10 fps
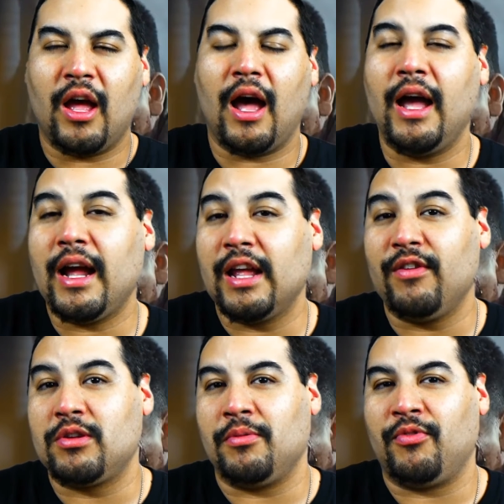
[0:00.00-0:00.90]
I gotta give
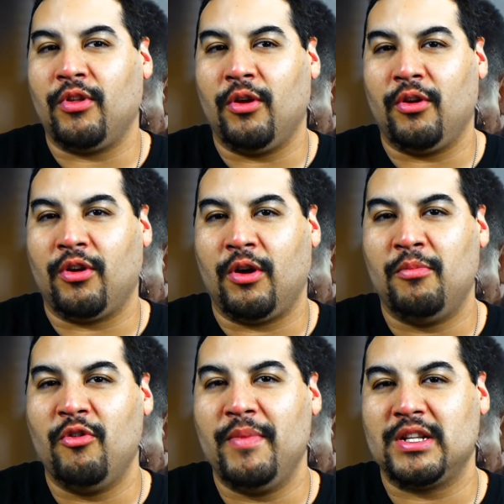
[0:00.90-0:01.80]
it to her. for their,
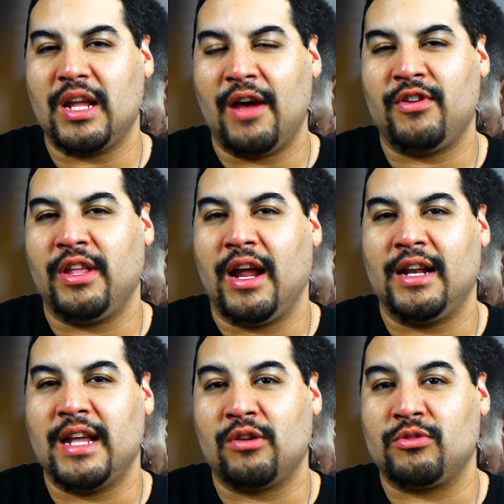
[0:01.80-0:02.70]
movements after they got
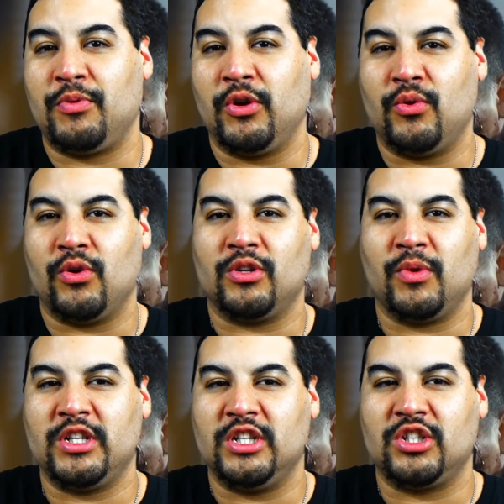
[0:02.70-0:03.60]
attacked was pretty cool. The way
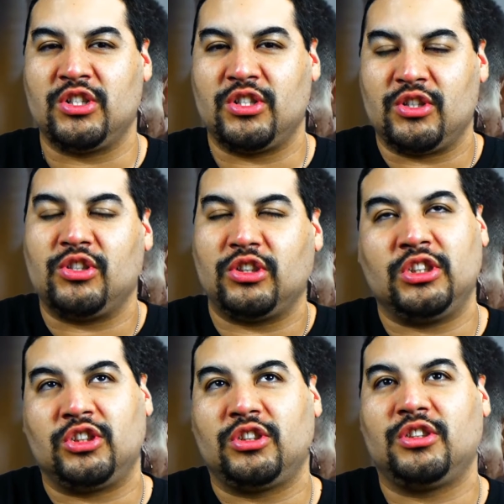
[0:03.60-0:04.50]
she just,
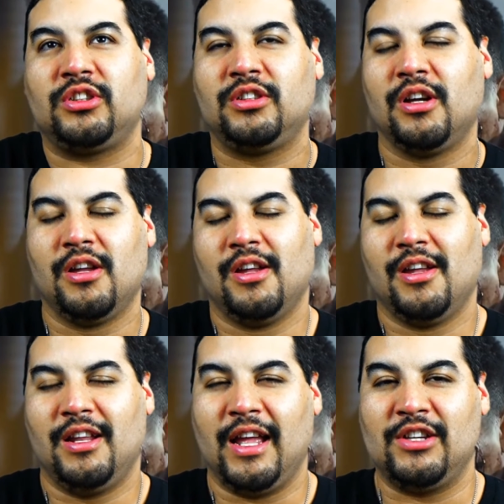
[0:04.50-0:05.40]
just
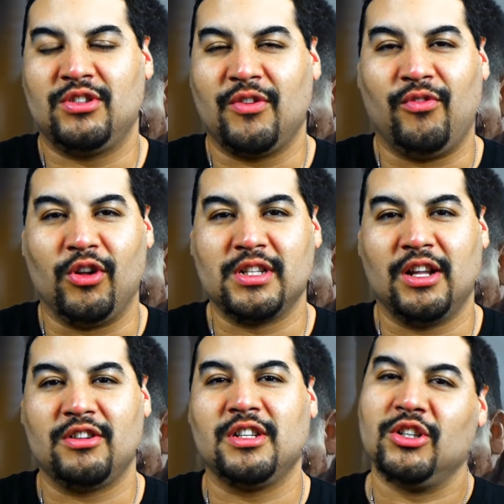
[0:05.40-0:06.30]
like she was convulsing and
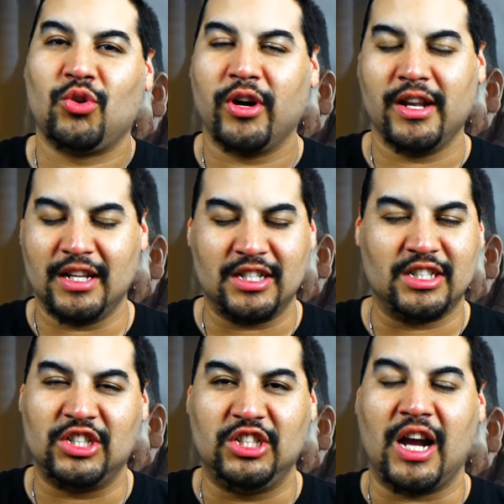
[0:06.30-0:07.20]
also contorted and
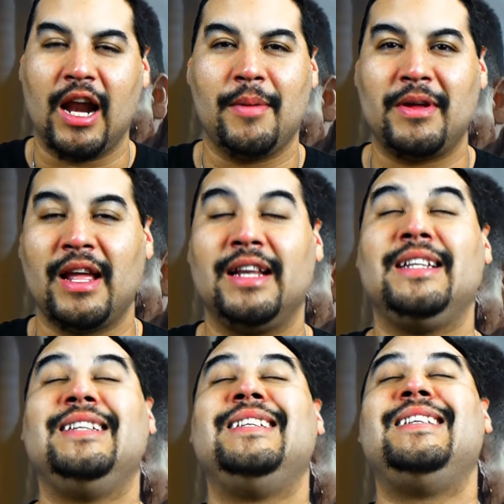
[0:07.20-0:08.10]
just got up. I was like,
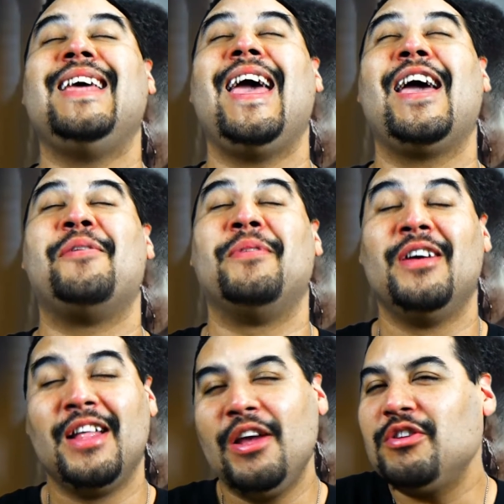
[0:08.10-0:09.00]
damn,
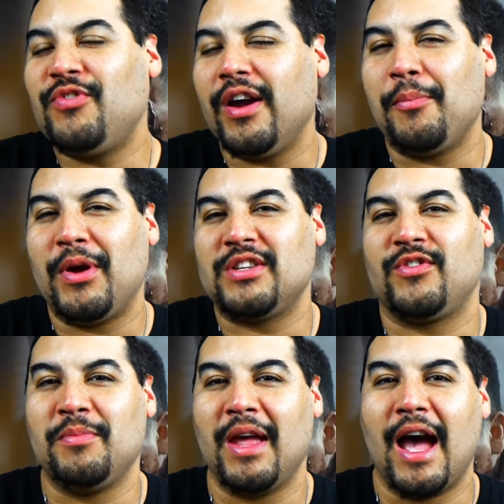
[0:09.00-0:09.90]
it was very impressive
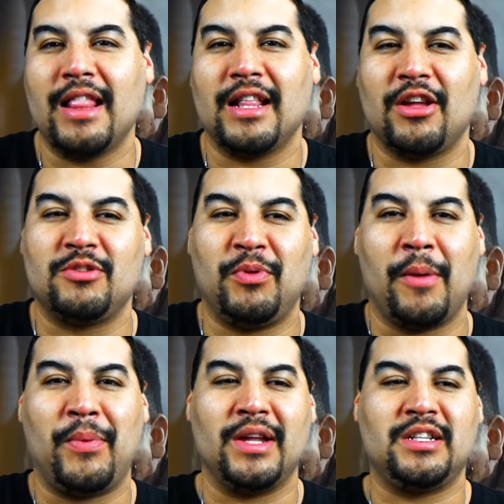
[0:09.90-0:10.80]
to me. I thought that was pretty
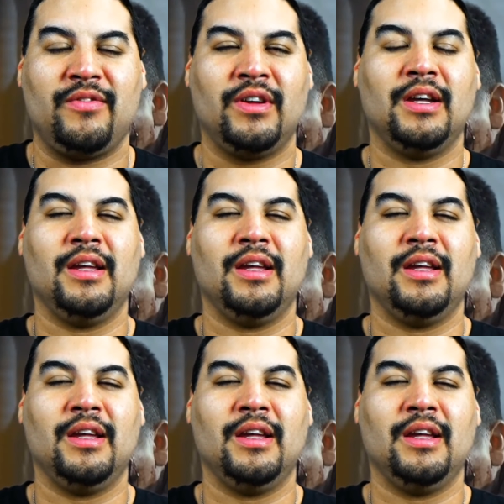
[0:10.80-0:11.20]
impressive.